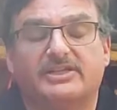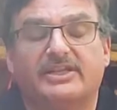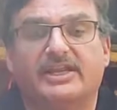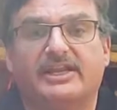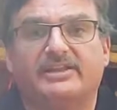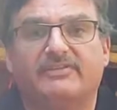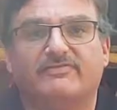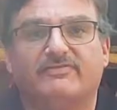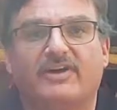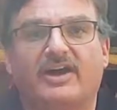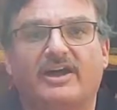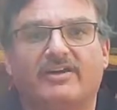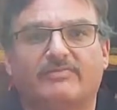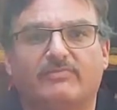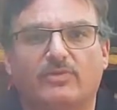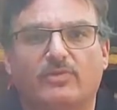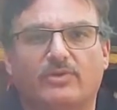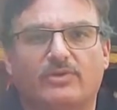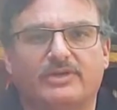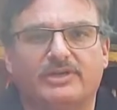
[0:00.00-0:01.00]
on adding 5
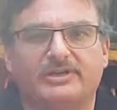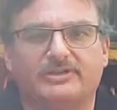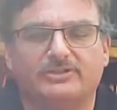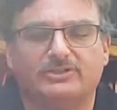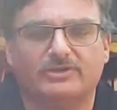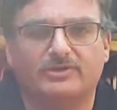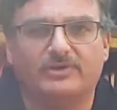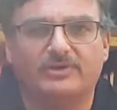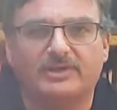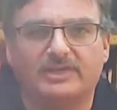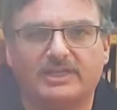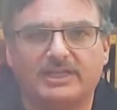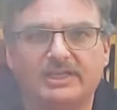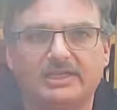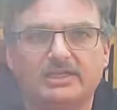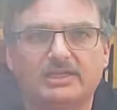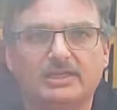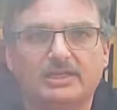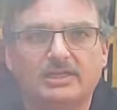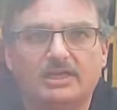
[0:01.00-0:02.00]
more here shortly,
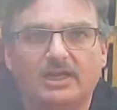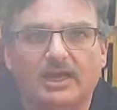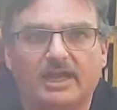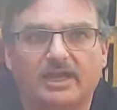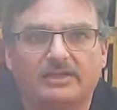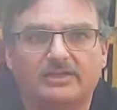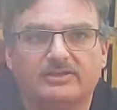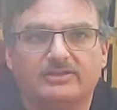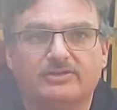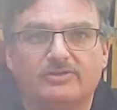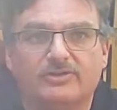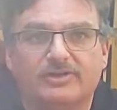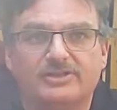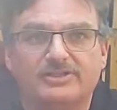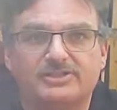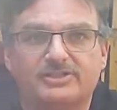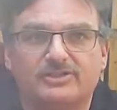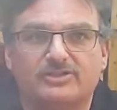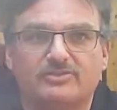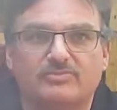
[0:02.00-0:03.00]
to
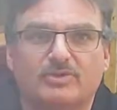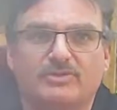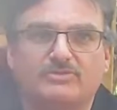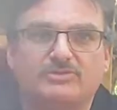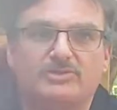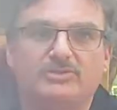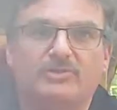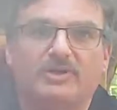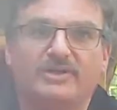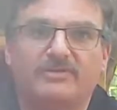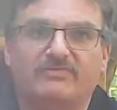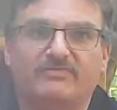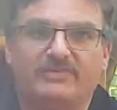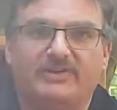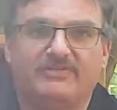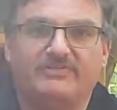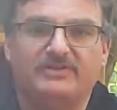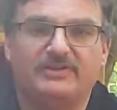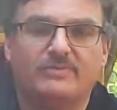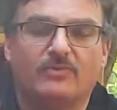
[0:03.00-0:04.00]
increase it to about
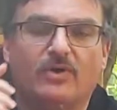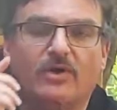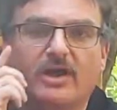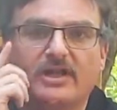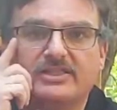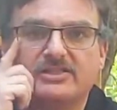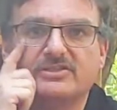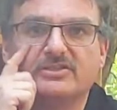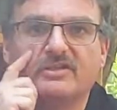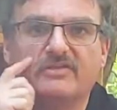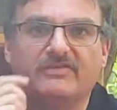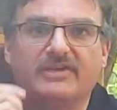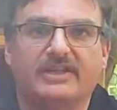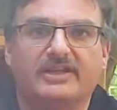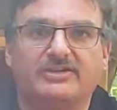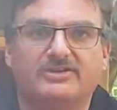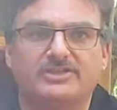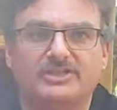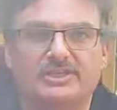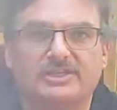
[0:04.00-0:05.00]
250 watts of
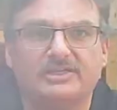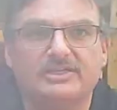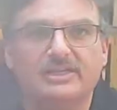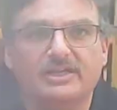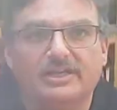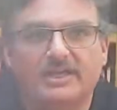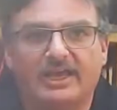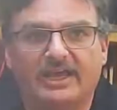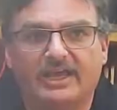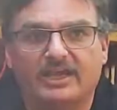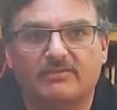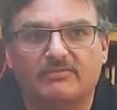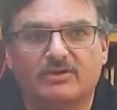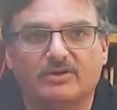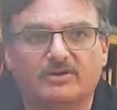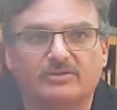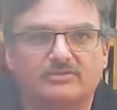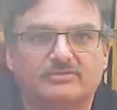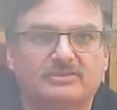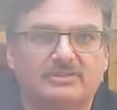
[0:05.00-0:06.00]
energy at
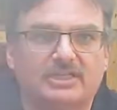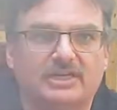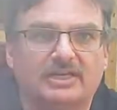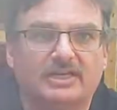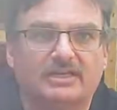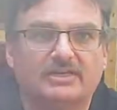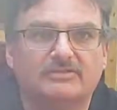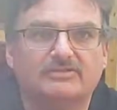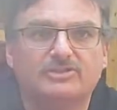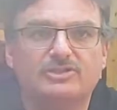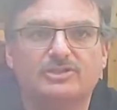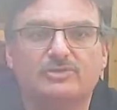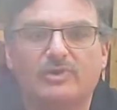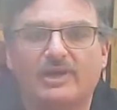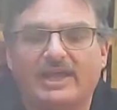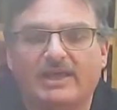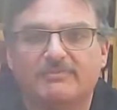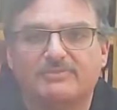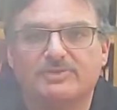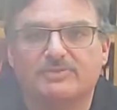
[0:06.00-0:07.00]
about 2
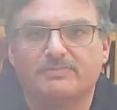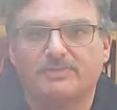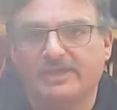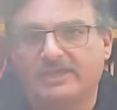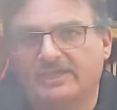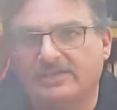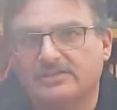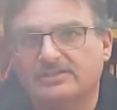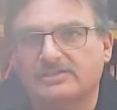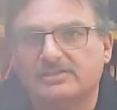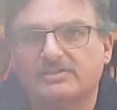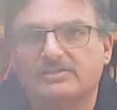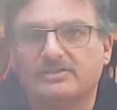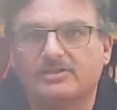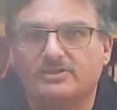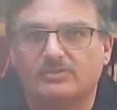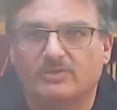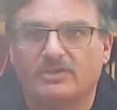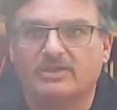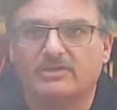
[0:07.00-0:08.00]
amps apiece
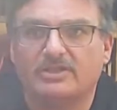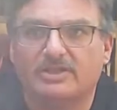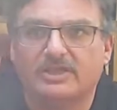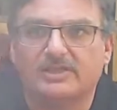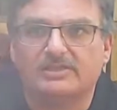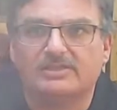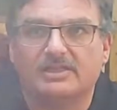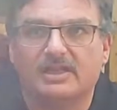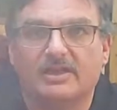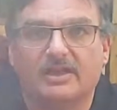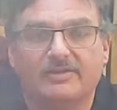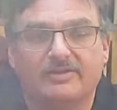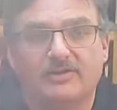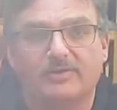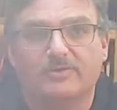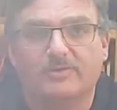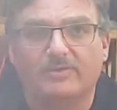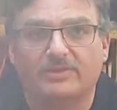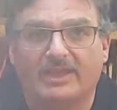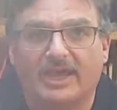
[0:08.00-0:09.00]
is what it is. Now, I
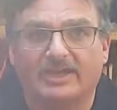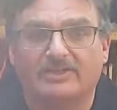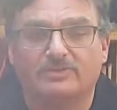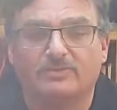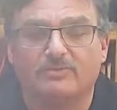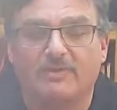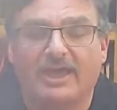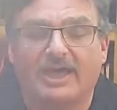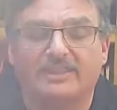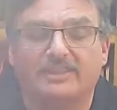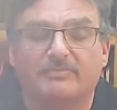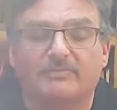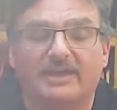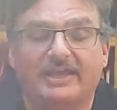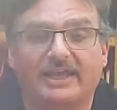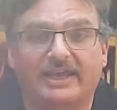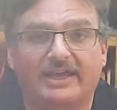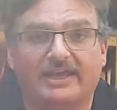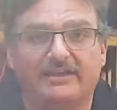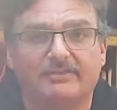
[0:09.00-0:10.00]
don't know the actual math in my
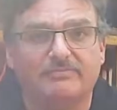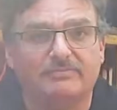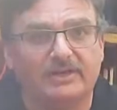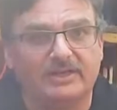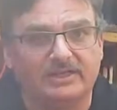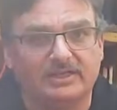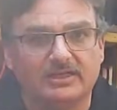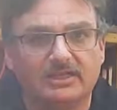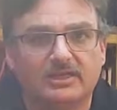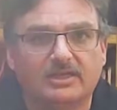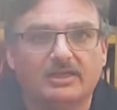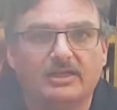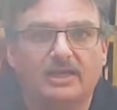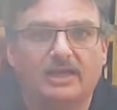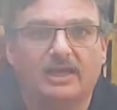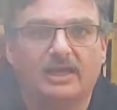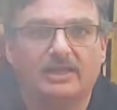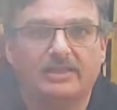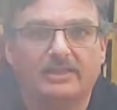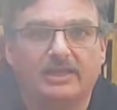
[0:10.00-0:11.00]
head, but
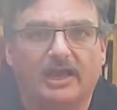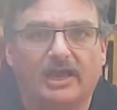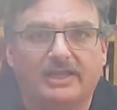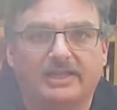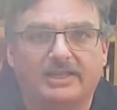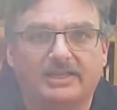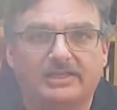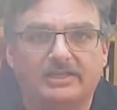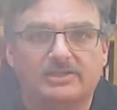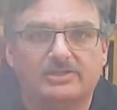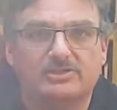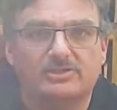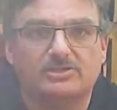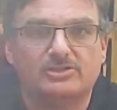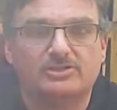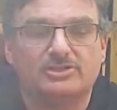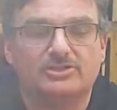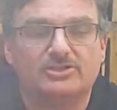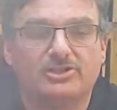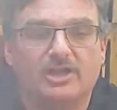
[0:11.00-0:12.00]
the idea is
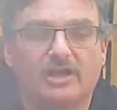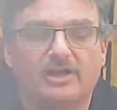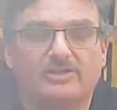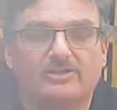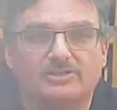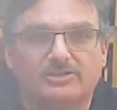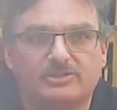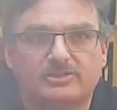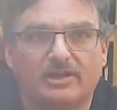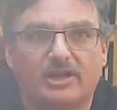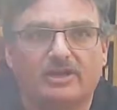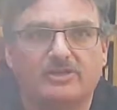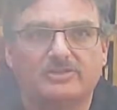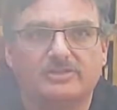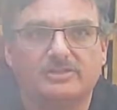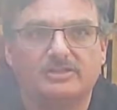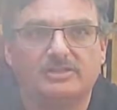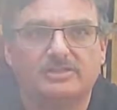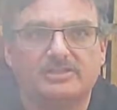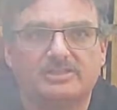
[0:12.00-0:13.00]
to
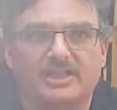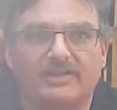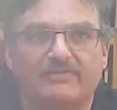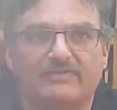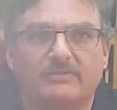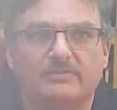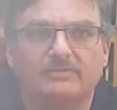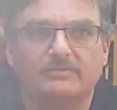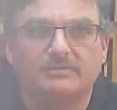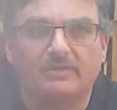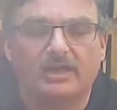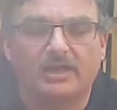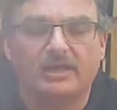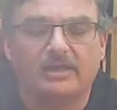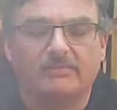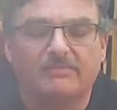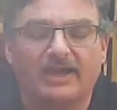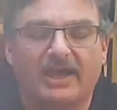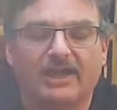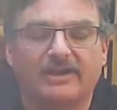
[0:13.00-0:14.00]
charge the 7
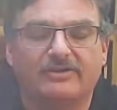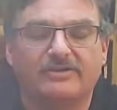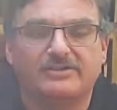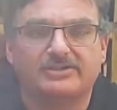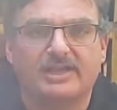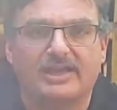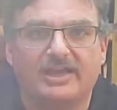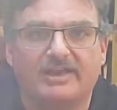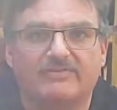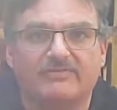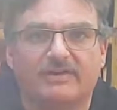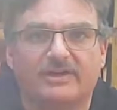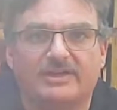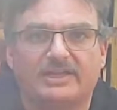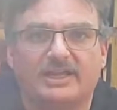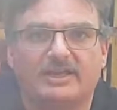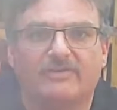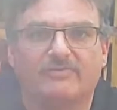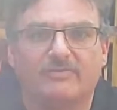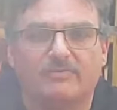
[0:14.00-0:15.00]
batteries I have right
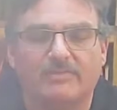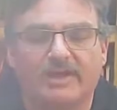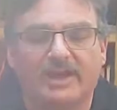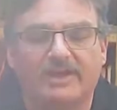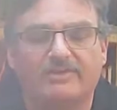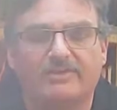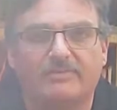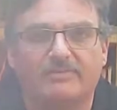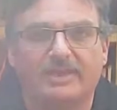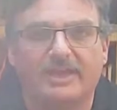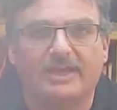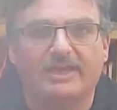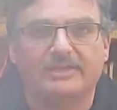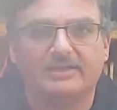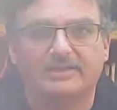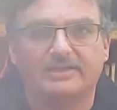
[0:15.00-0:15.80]
now for battery bank.